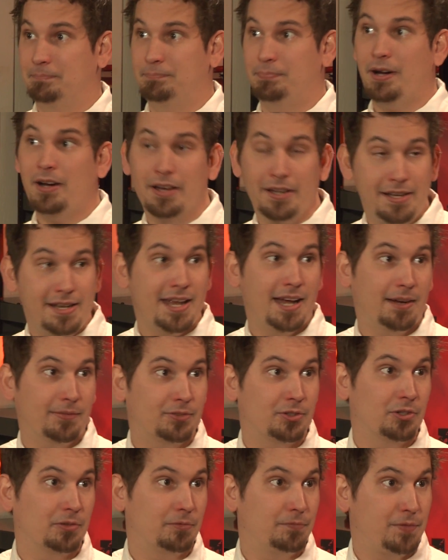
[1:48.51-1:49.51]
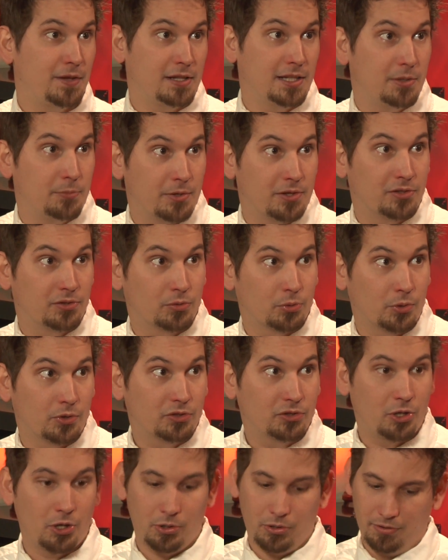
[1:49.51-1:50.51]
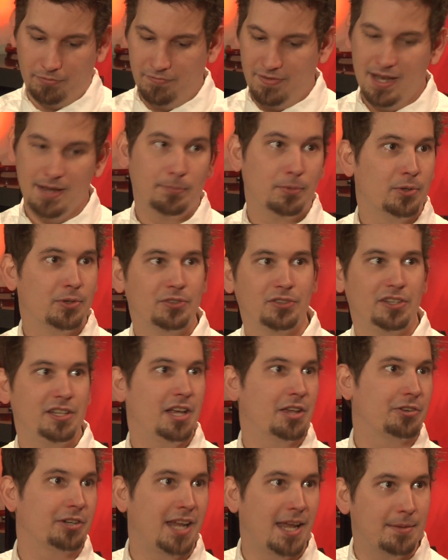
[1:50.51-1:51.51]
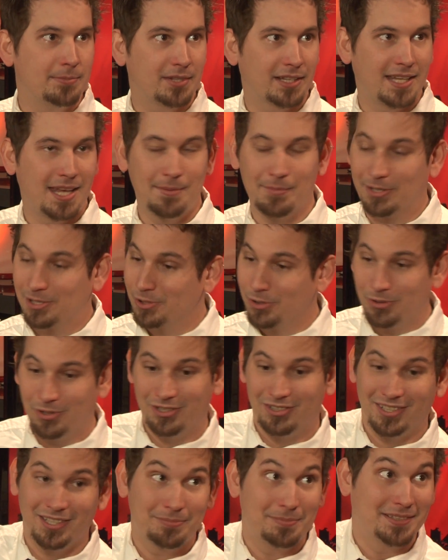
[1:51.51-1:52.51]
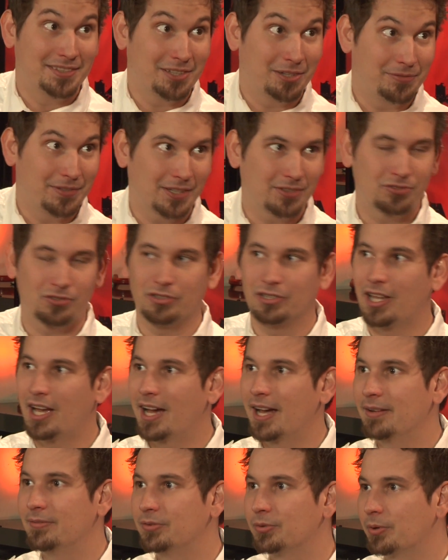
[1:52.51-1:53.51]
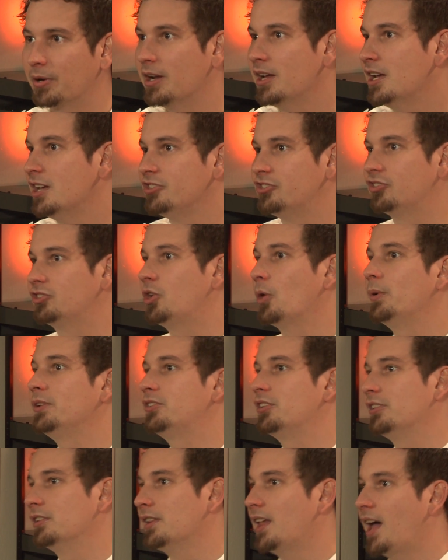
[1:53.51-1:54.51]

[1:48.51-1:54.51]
But after fiddling with the source code of Nibbles and the other games that came included to give myself extra lives, or just going to the